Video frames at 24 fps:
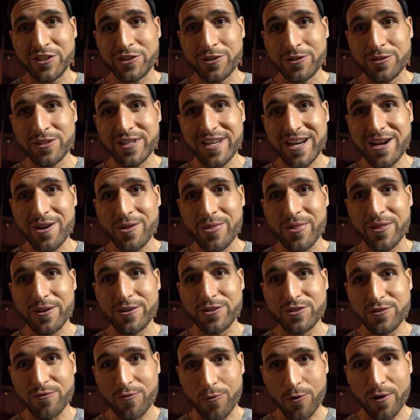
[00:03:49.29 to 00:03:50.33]
It turns out
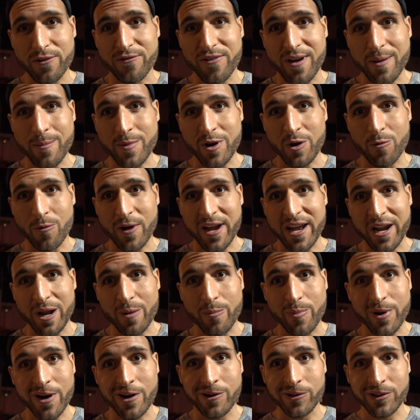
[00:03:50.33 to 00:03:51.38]
there's a 45 minute wait.
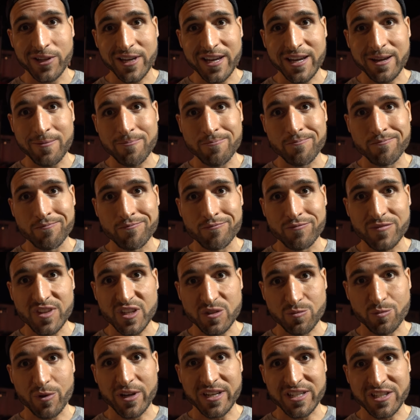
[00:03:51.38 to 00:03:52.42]
Apparently
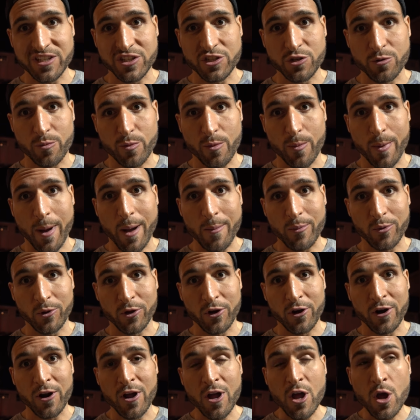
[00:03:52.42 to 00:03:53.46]
this place is super
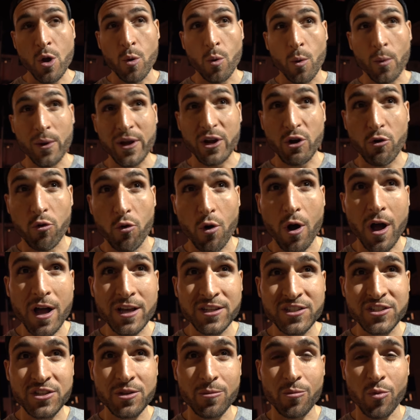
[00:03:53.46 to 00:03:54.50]
popular. When we
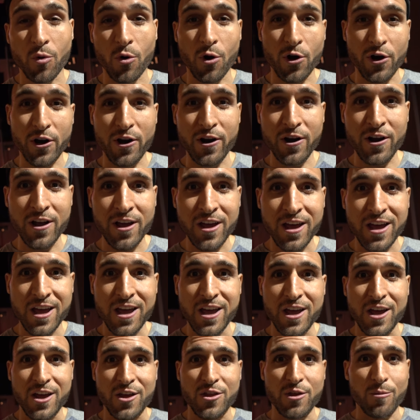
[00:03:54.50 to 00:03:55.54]
crossed the border,
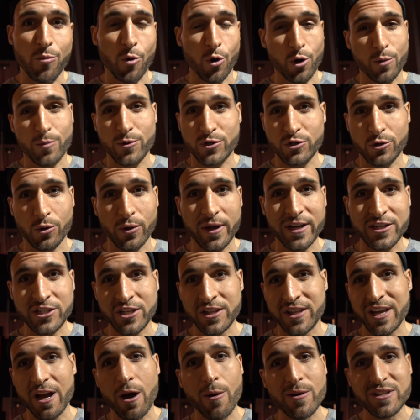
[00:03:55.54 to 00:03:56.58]
the border patrol
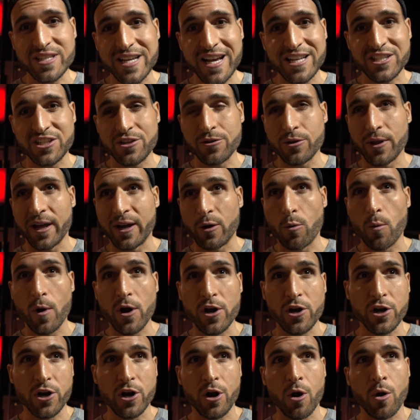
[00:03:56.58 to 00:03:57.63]
agent, they always ask you like
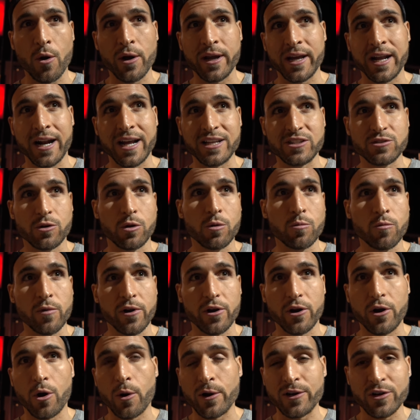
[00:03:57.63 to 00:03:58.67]
where you're going and I told them we
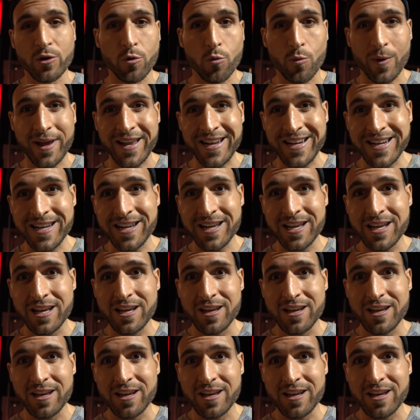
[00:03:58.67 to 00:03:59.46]
were going to Wind